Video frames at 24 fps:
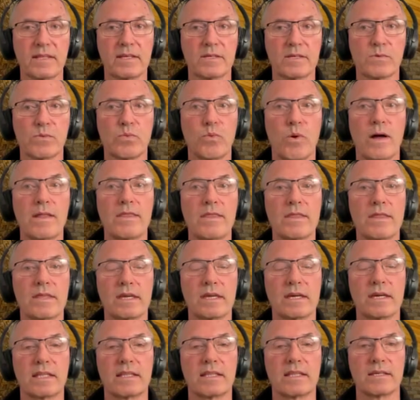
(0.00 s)
there's one
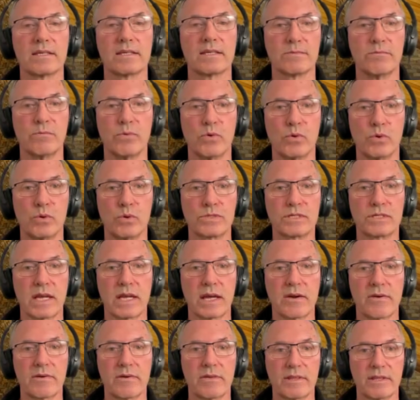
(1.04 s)
thing that's more
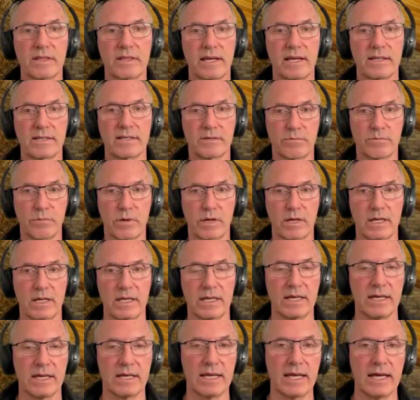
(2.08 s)
scary than that to
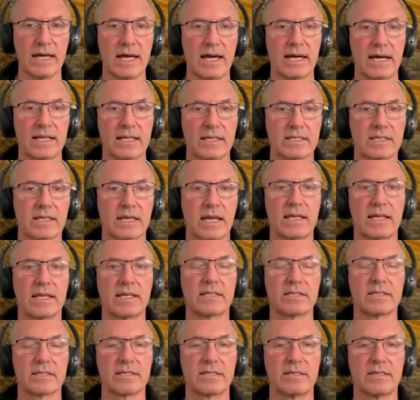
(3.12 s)
me, and it's
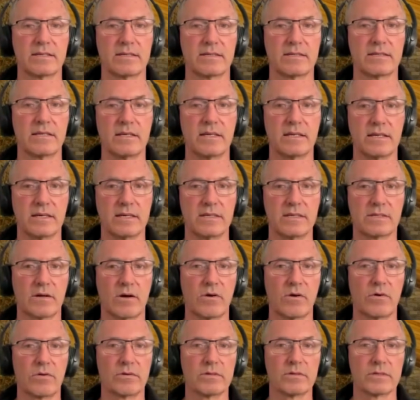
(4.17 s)
getting to 60 years
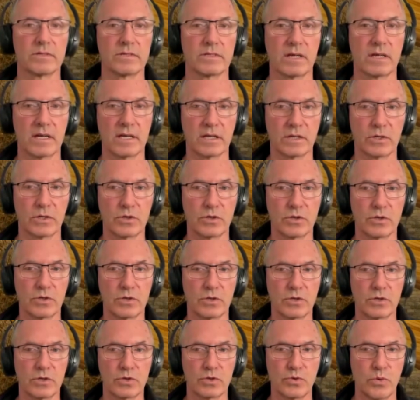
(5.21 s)
old and saying
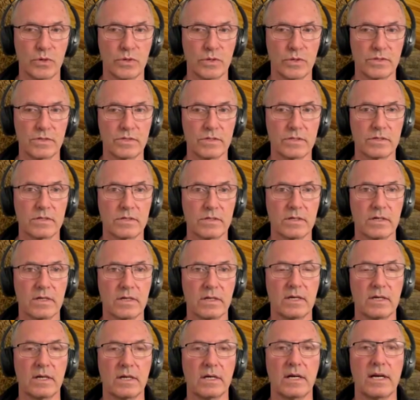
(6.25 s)
2 words,
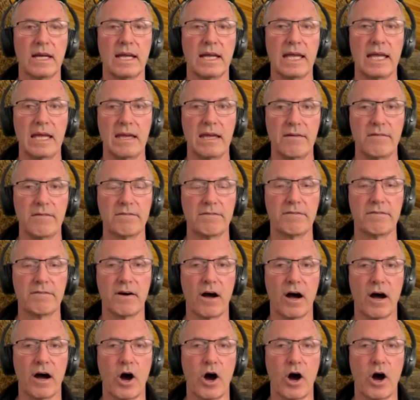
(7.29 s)
if